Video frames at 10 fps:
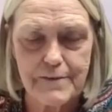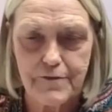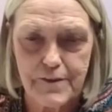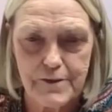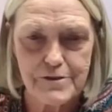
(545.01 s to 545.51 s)

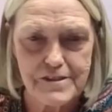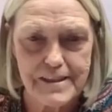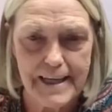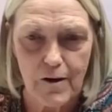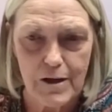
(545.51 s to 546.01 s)
few
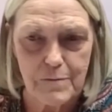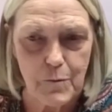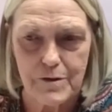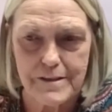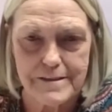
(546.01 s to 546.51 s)
stay on
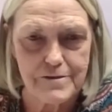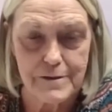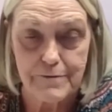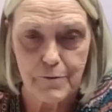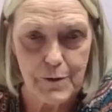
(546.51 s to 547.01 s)
more than
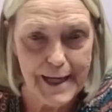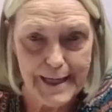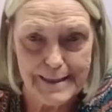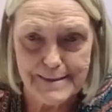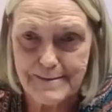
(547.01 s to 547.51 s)
3 or 4
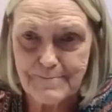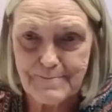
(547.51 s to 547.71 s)
days.